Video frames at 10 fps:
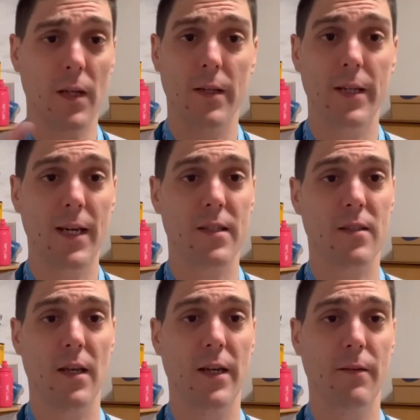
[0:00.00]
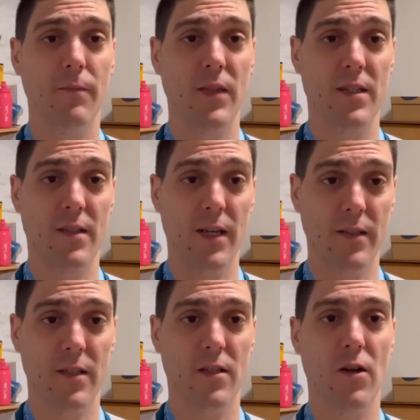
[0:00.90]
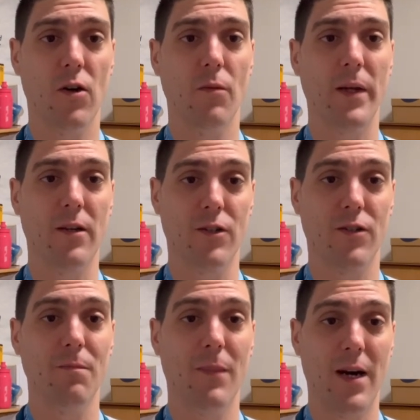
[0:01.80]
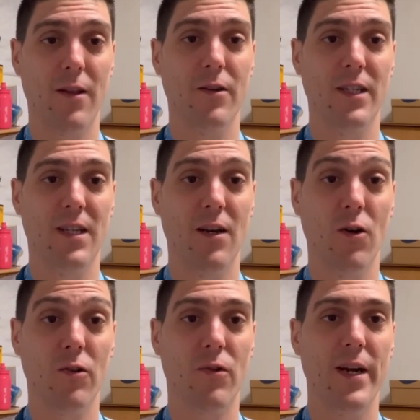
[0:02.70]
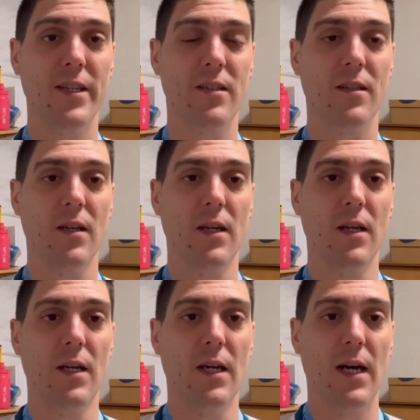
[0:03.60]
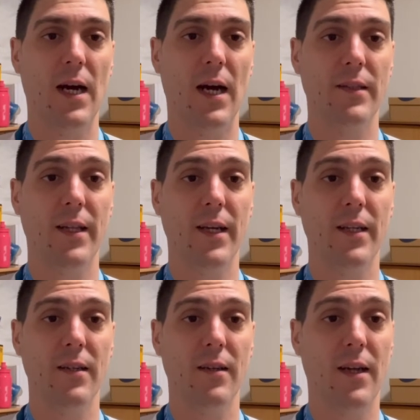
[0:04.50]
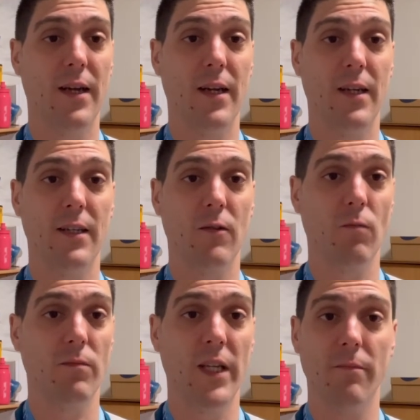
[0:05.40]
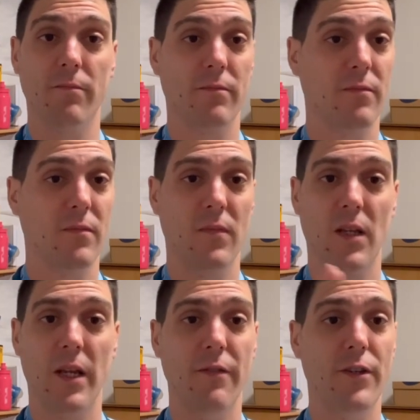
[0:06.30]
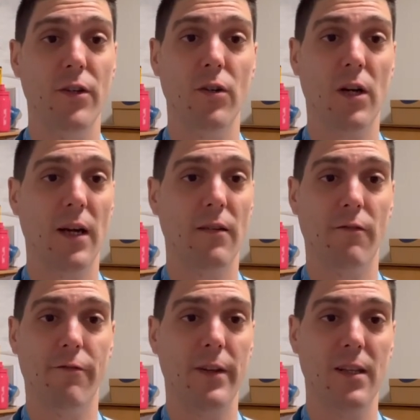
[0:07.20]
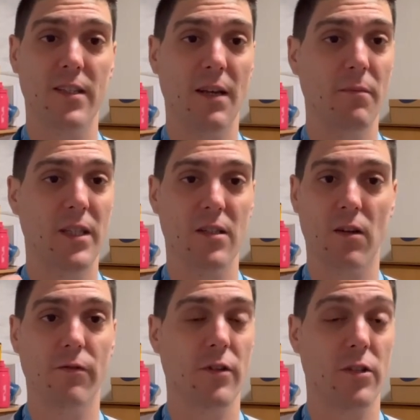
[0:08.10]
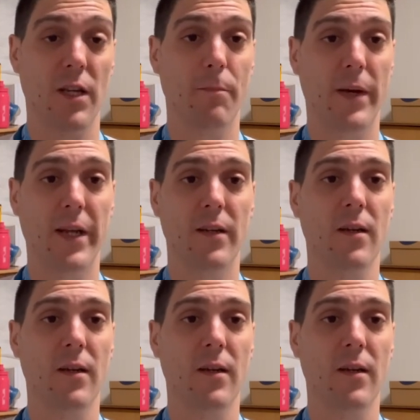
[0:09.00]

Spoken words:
just start slow, because marathon is a long race, and then yeah, if you feel some discomfort, some pain,